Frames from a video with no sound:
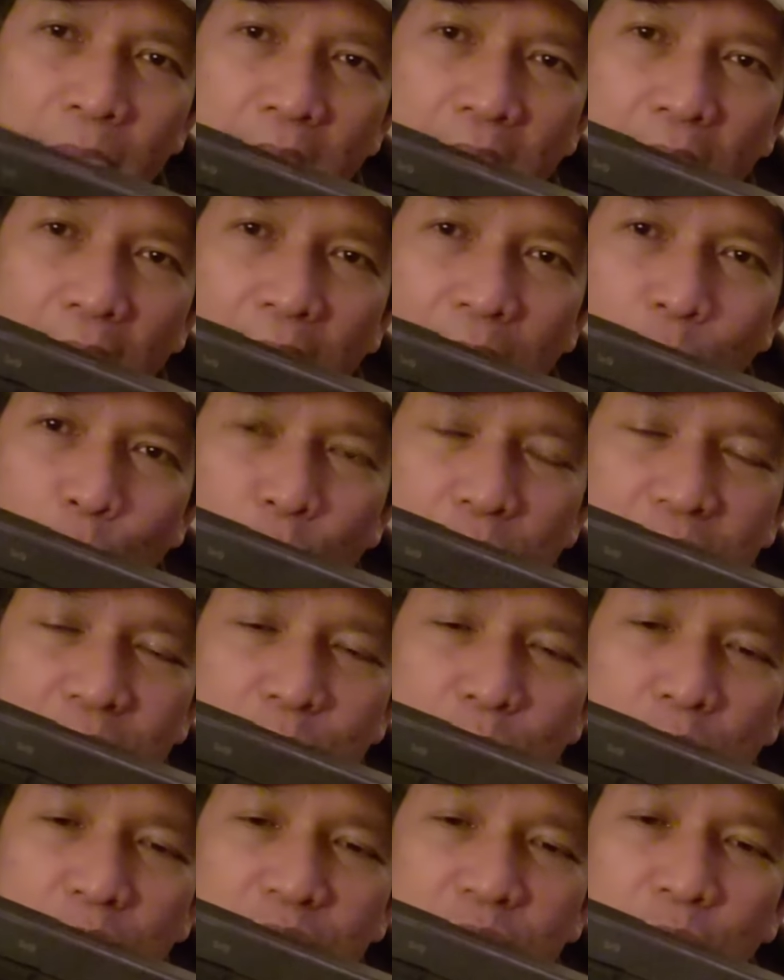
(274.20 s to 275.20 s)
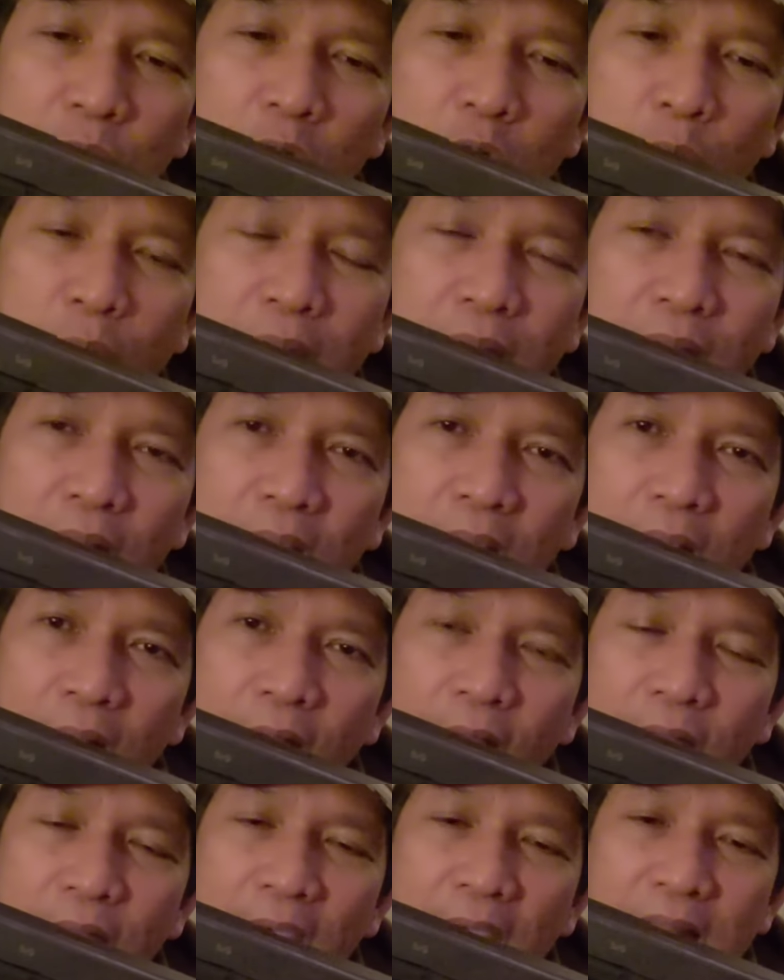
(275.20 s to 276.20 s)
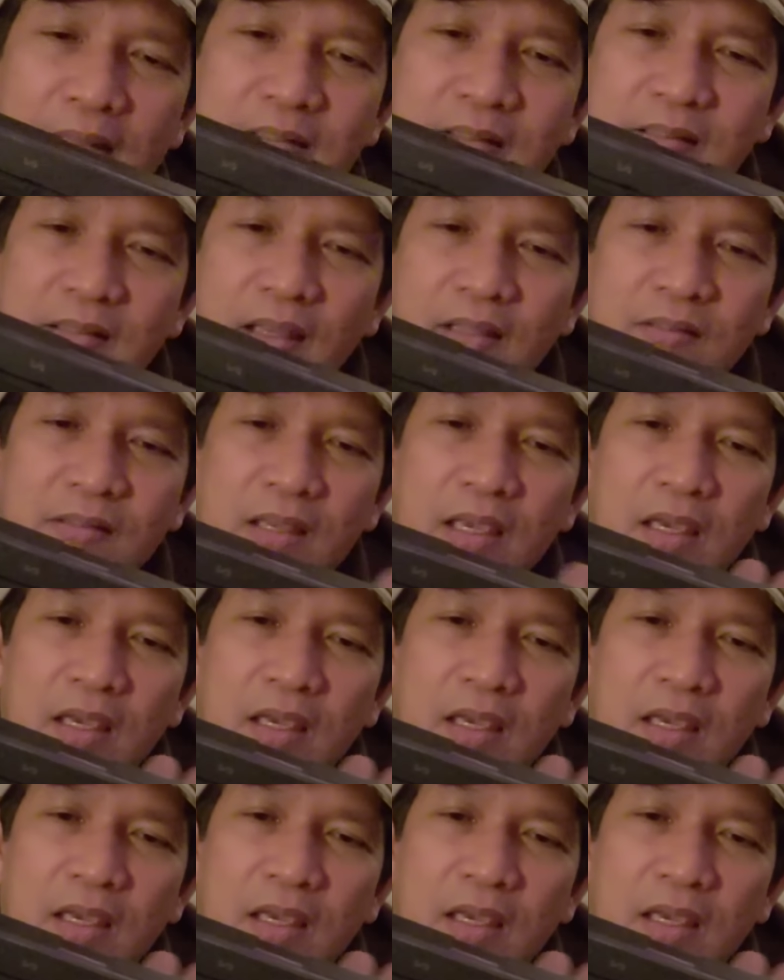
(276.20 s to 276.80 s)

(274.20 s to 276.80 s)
And when it moves forward, that sets